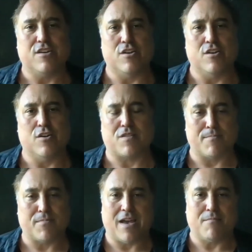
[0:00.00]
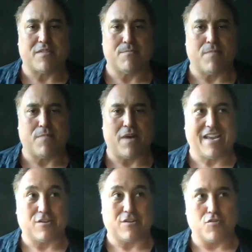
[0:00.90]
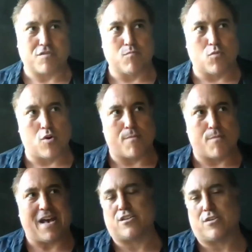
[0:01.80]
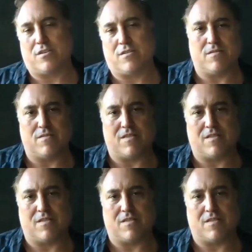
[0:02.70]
you know, sometimes in my mind goes more back to